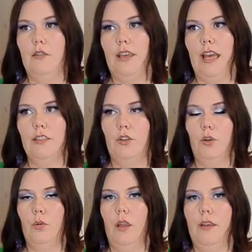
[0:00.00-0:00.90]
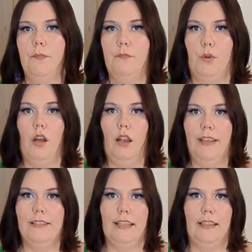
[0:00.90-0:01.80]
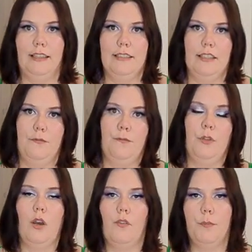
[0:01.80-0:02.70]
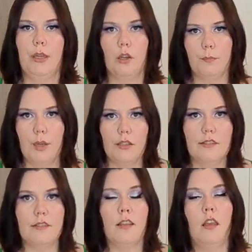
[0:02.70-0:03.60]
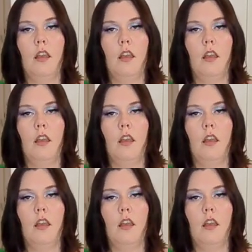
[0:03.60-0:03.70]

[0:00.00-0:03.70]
You can't go like braless, at least if you have a bigger bust.